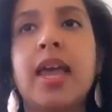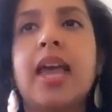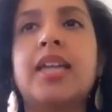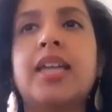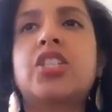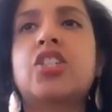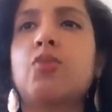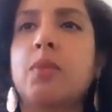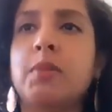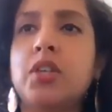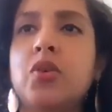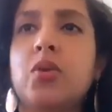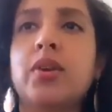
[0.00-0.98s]
and
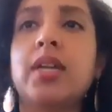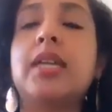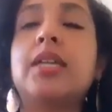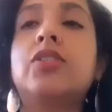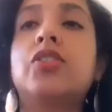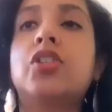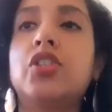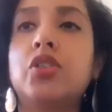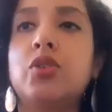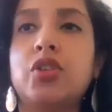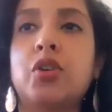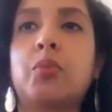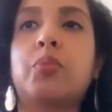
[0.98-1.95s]
discriminatory
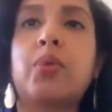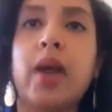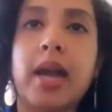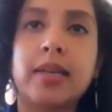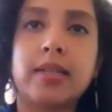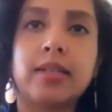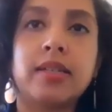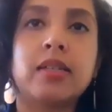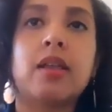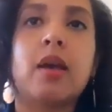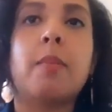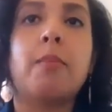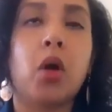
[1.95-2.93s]
institutional practices,